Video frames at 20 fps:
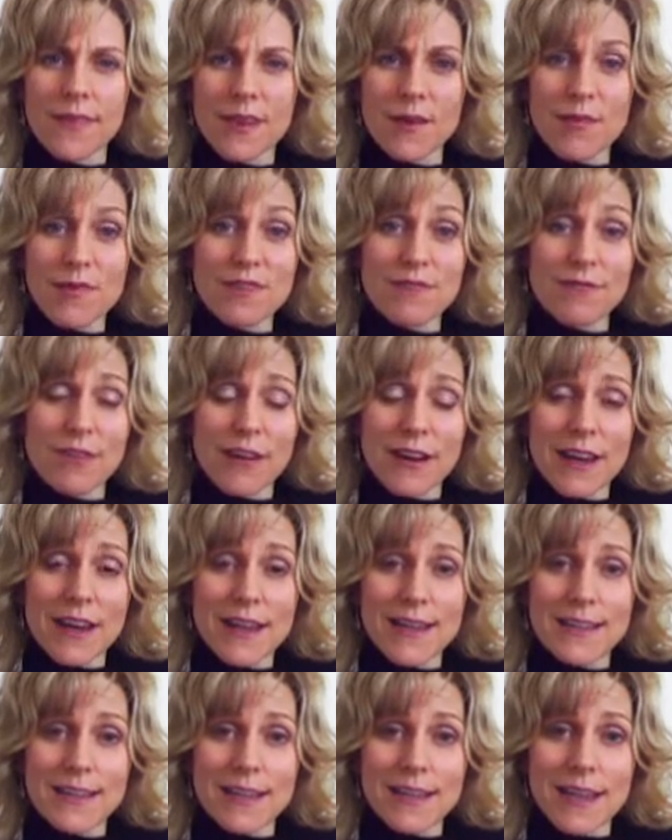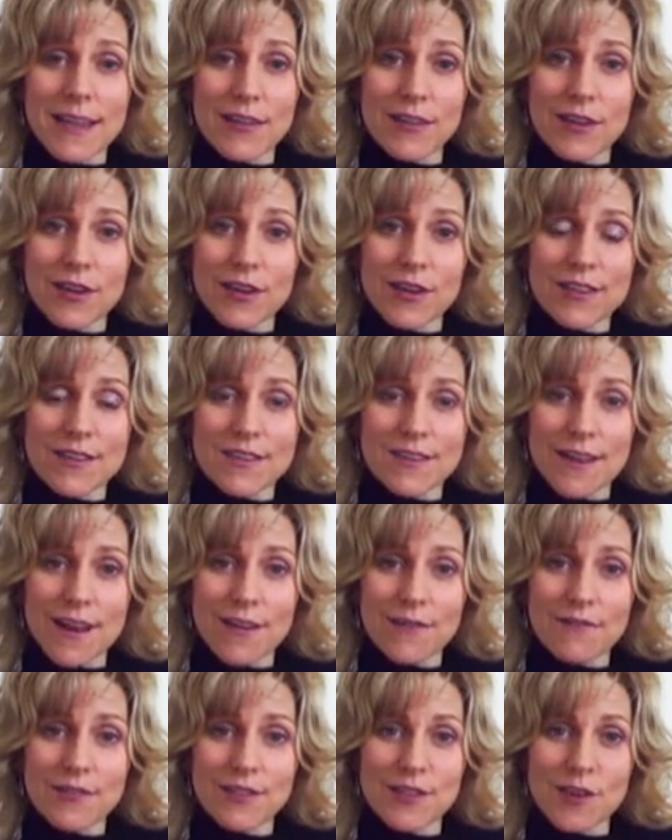it wasn't very easy to get the good
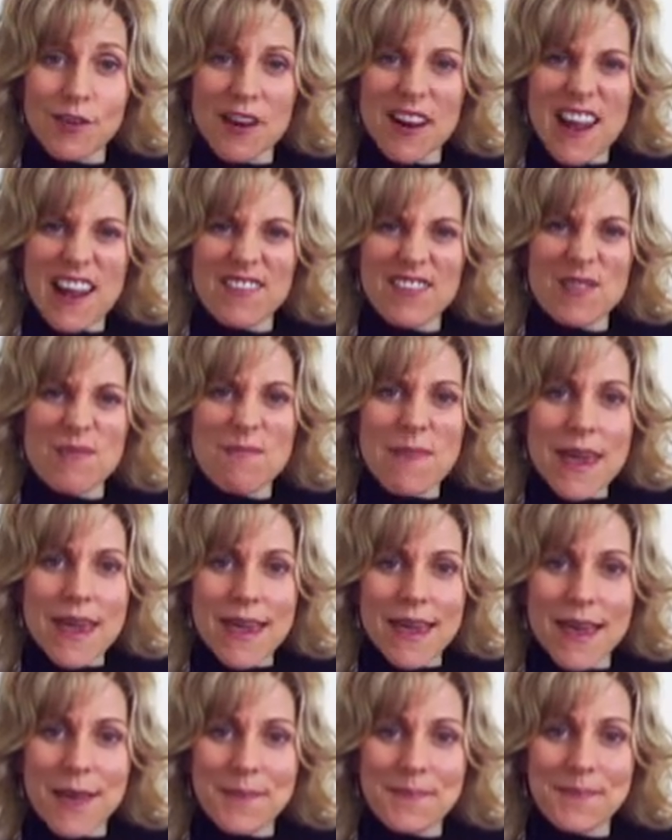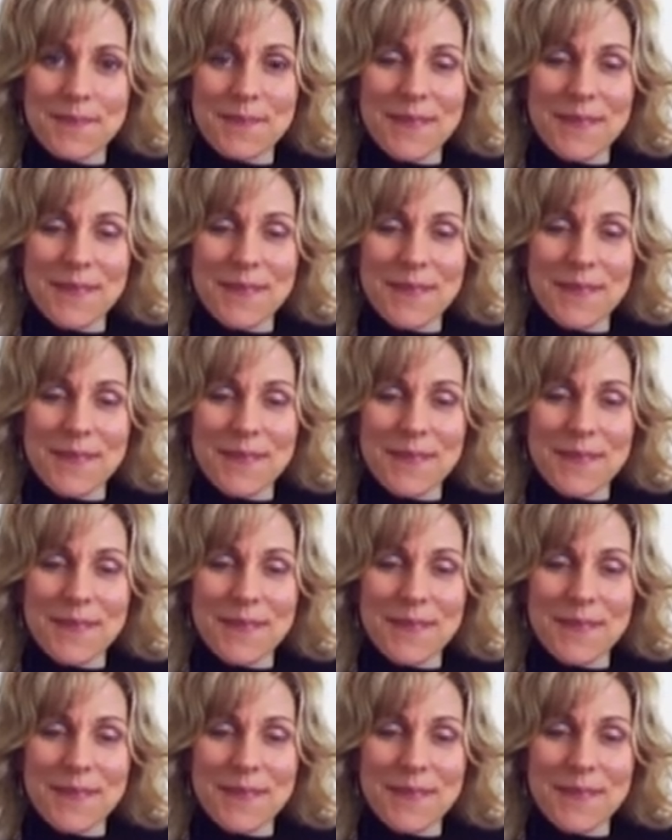stuff, so I'd have to make it.